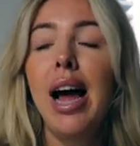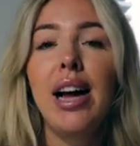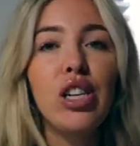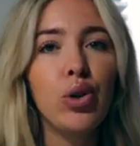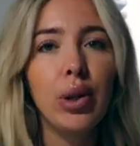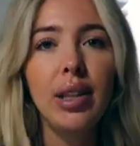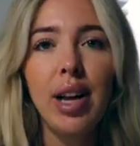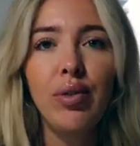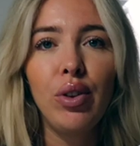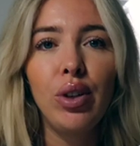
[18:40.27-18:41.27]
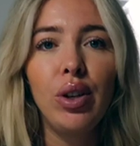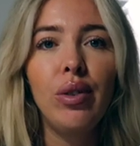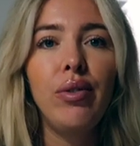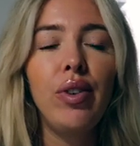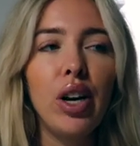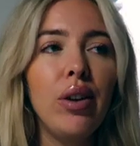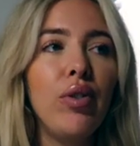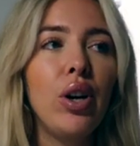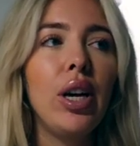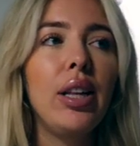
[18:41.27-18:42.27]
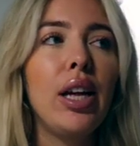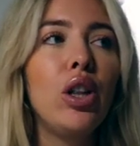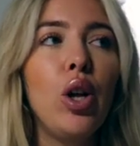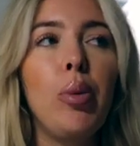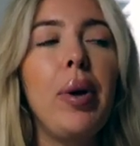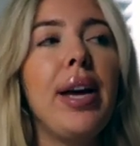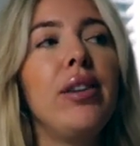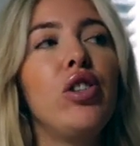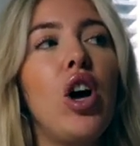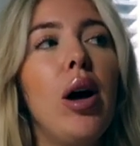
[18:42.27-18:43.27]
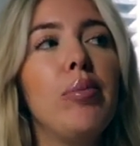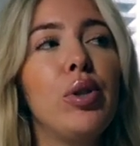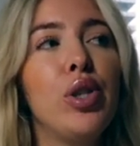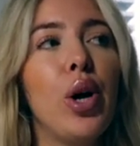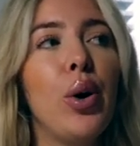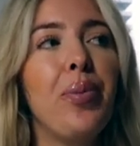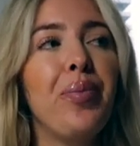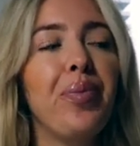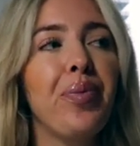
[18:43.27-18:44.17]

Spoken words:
entry level, very, very like low paying jobs. So